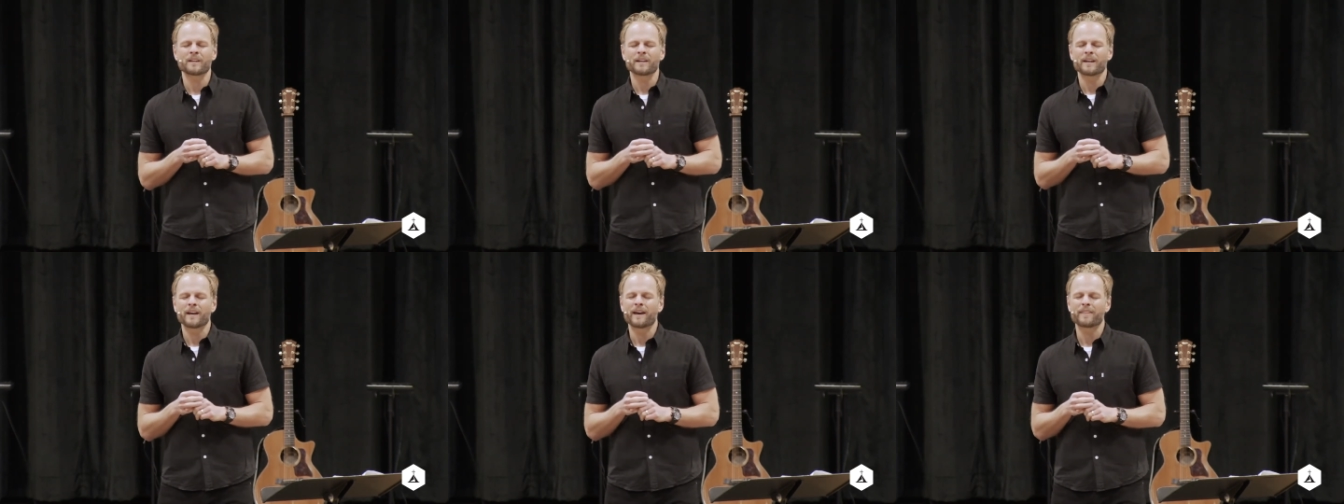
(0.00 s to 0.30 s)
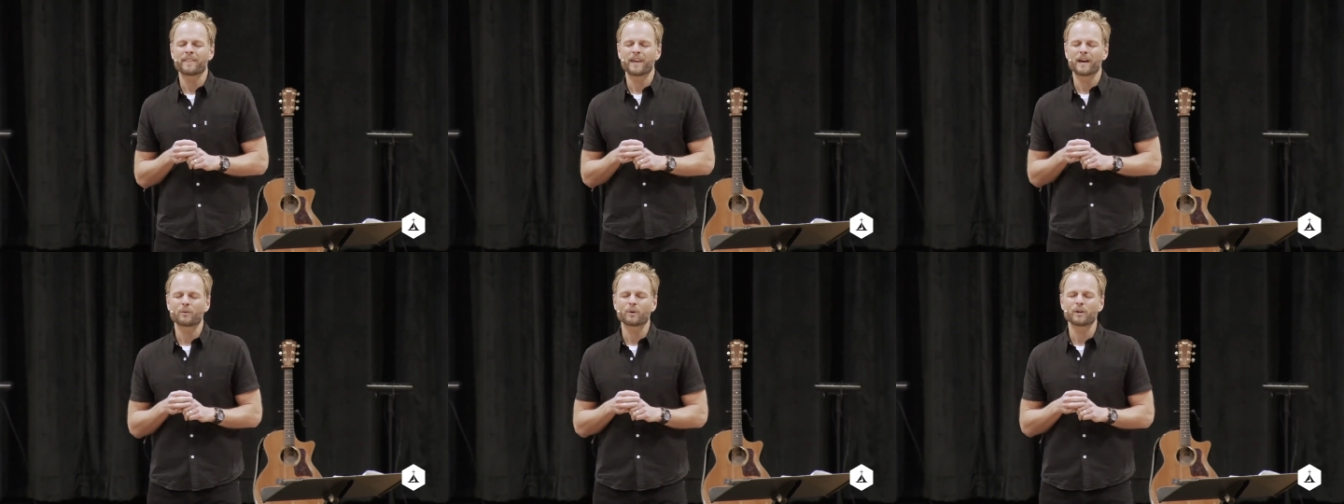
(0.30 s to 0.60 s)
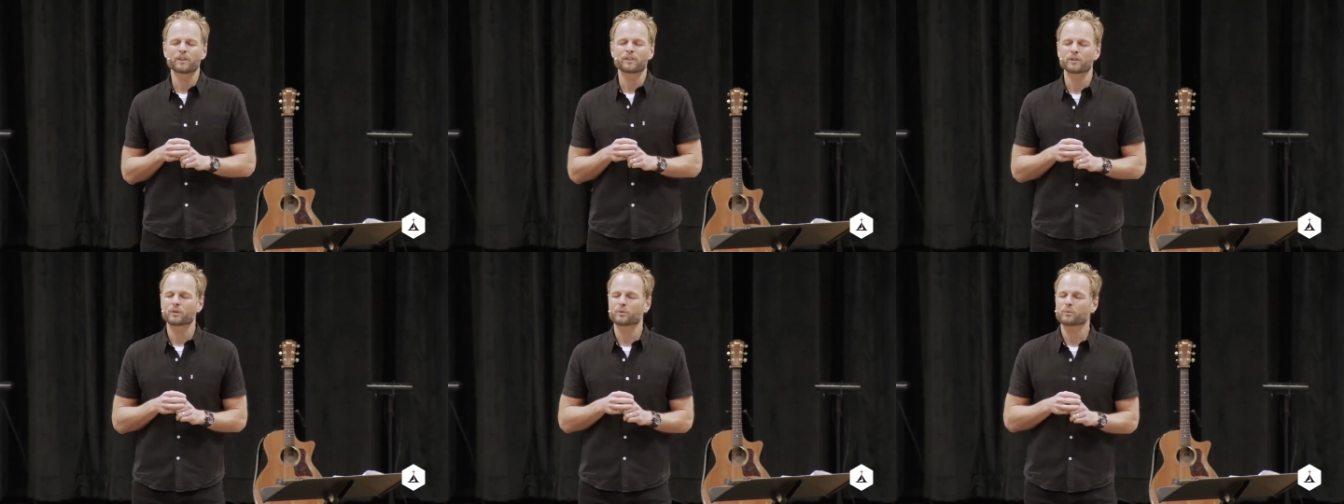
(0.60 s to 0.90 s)
and that
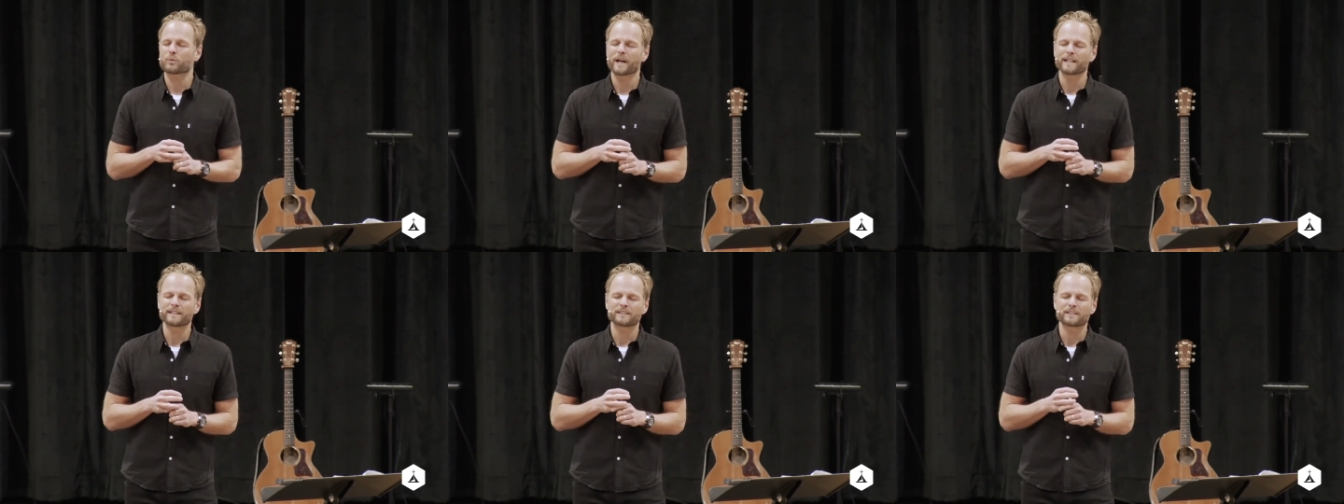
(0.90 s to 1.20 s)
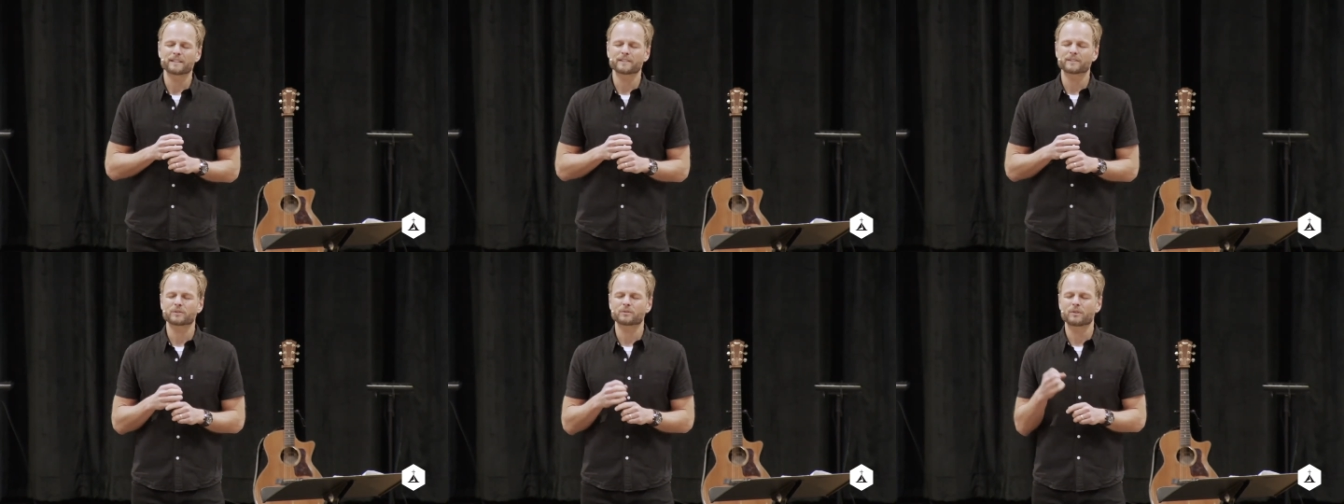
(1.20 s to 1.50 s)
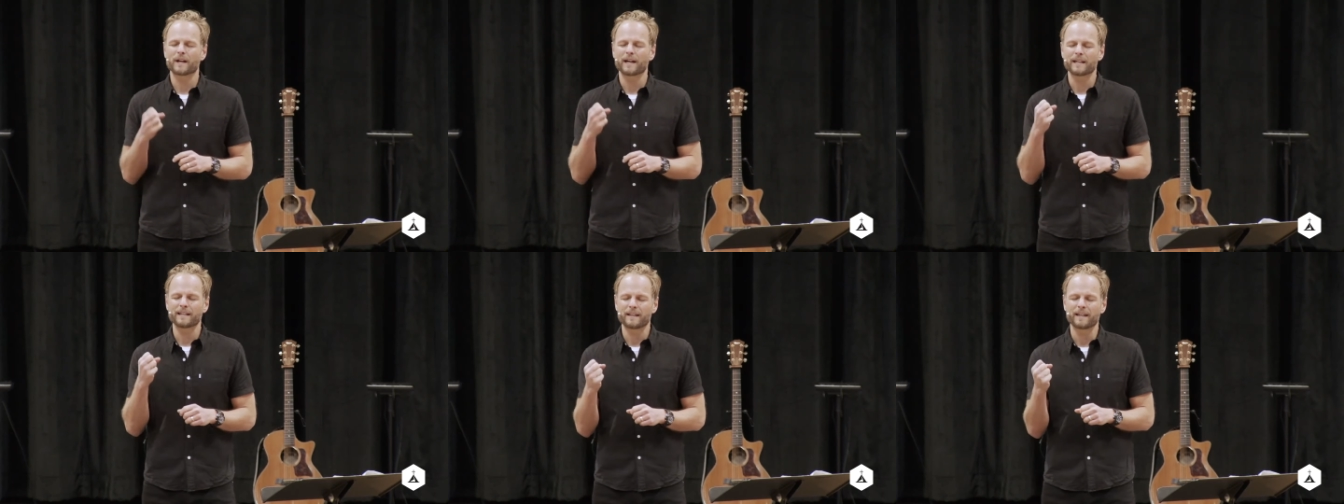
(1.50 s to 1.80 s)
with your righteous
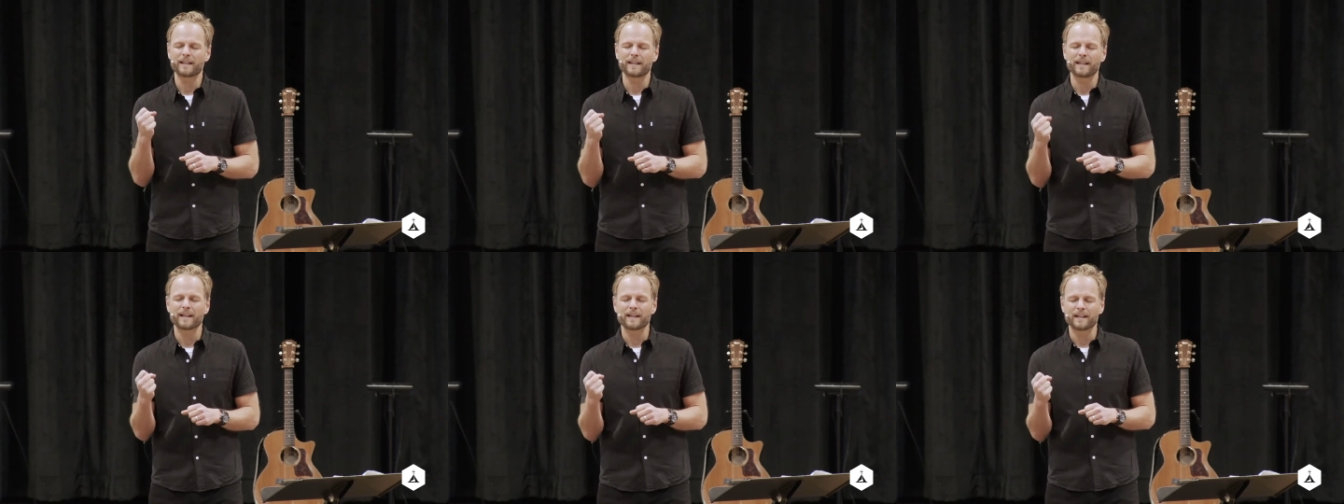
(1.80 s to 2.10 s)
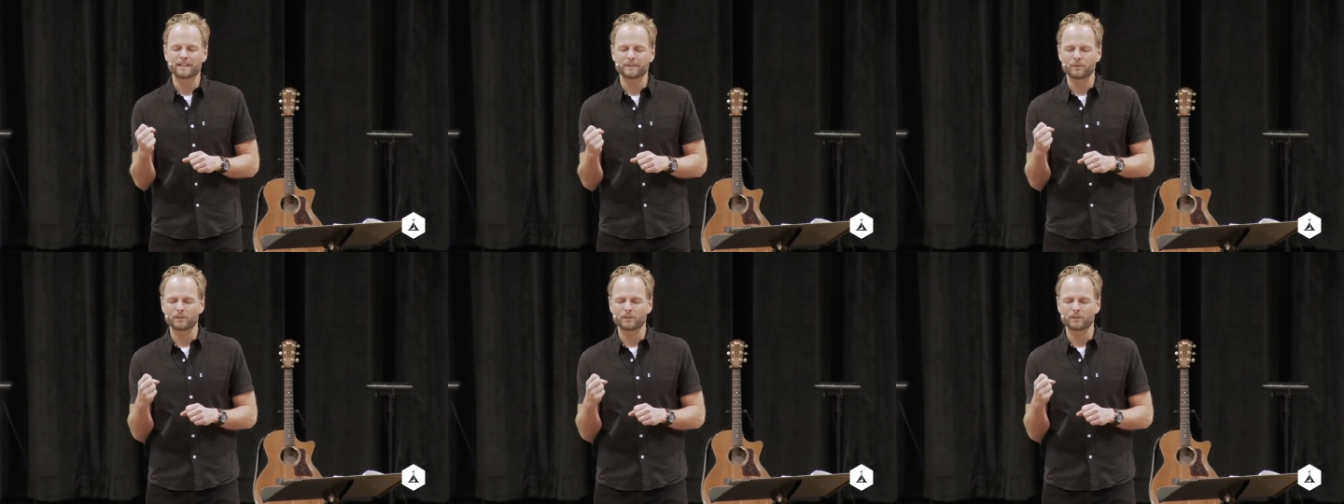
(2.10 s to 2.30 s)
right hand,